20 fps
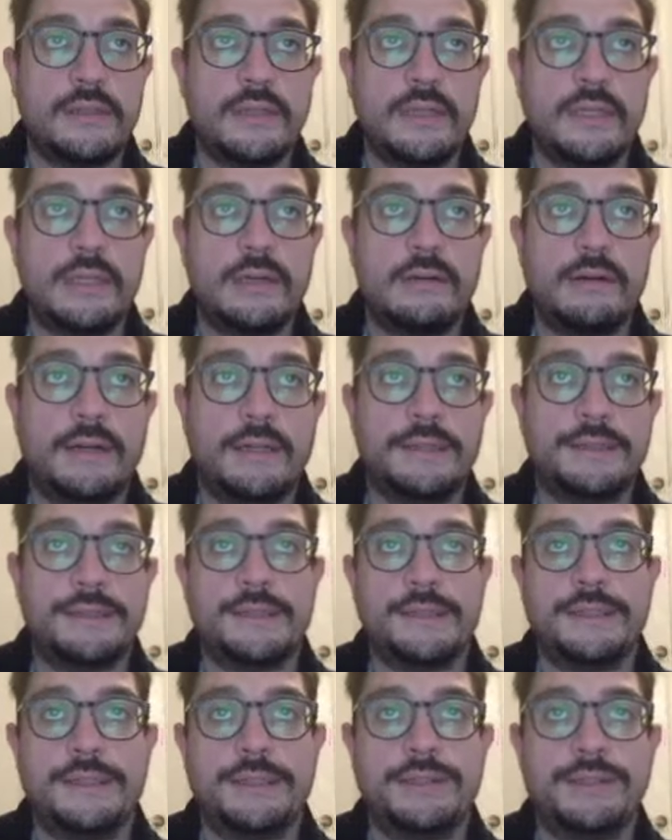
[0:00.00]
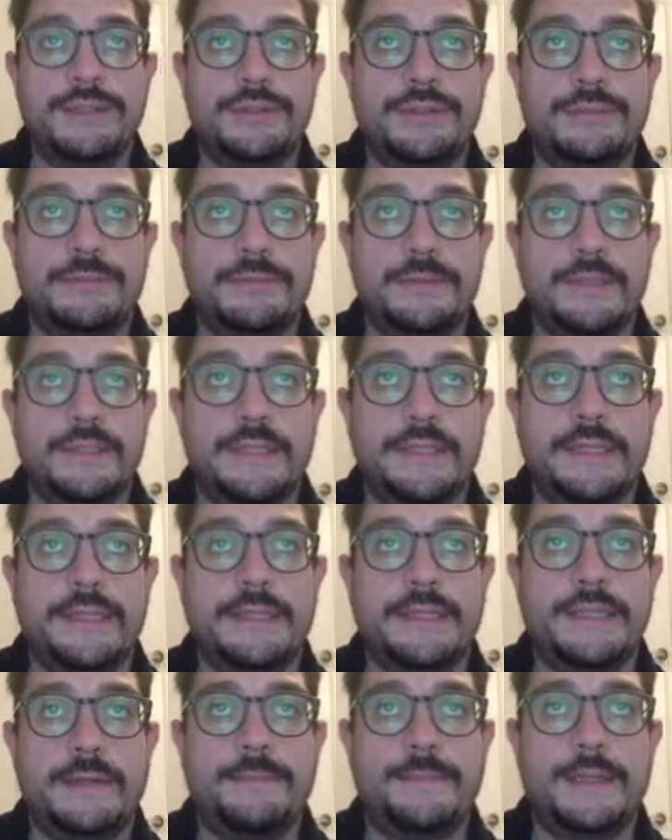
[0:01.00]
One is issues with
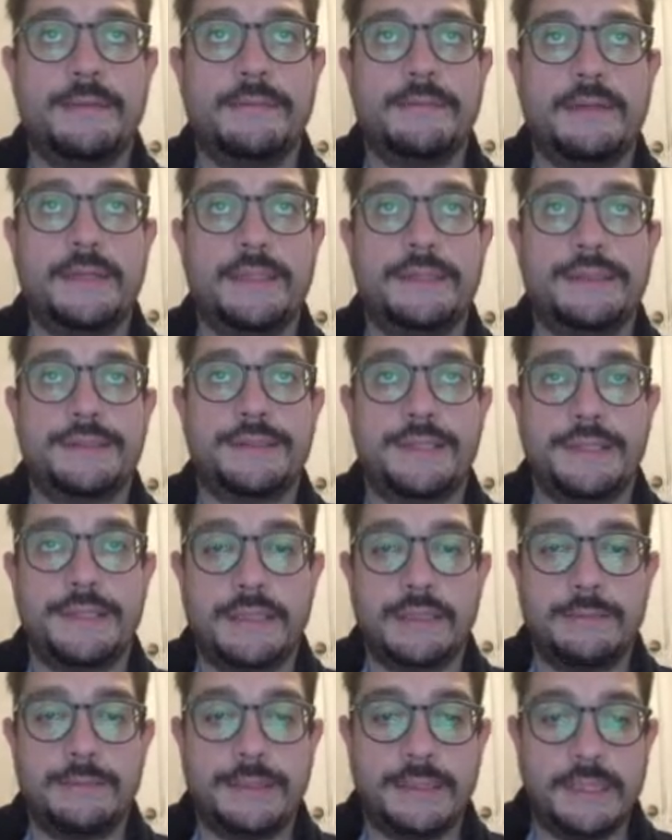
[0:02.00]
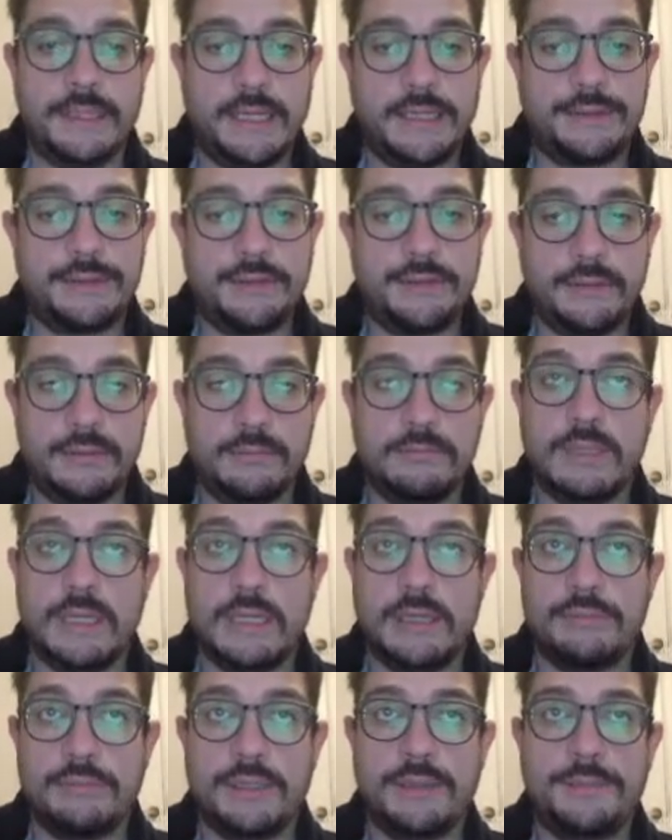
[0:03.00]
GitHub and one is GitHub, the actual
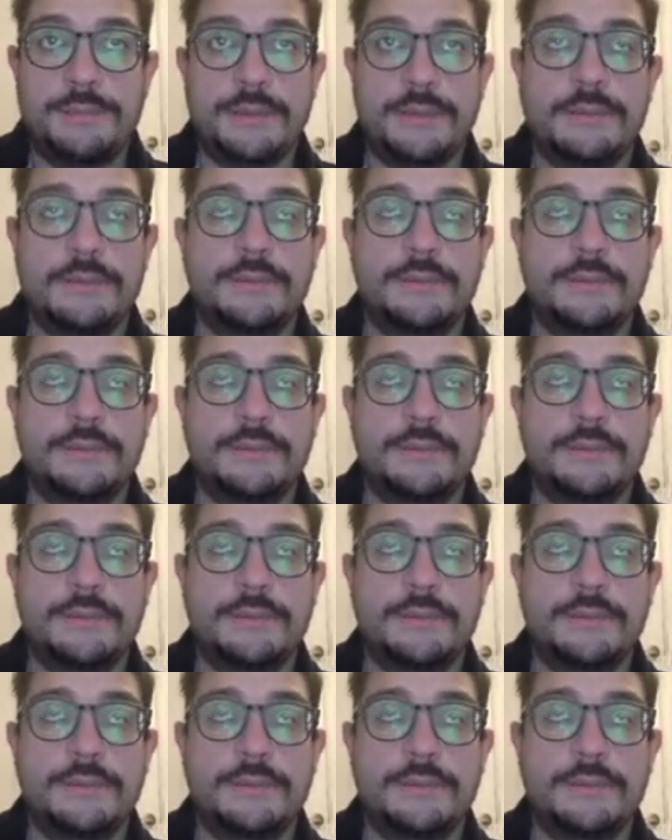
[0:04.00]
repo.